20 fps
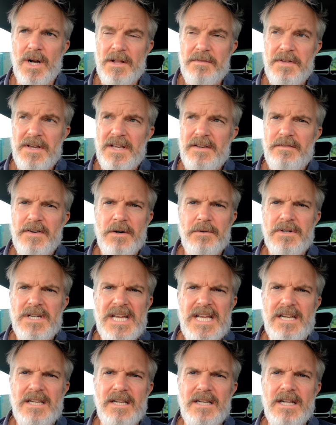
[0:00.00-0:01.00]
I don't think he felt
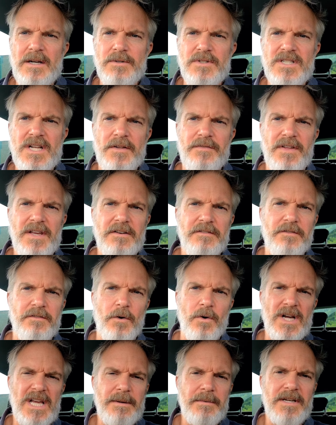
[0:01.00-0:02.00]
needed. There was nothing
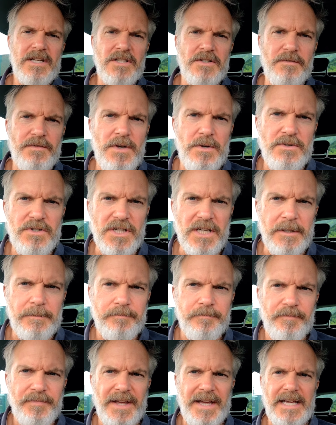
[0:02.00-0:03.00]
for him in his future
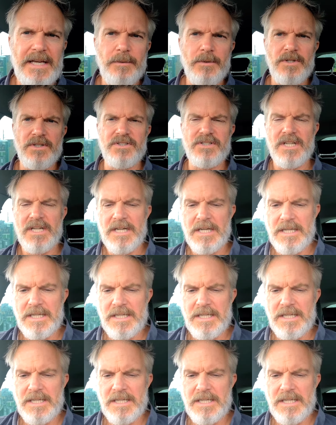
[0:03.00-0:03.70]
that he was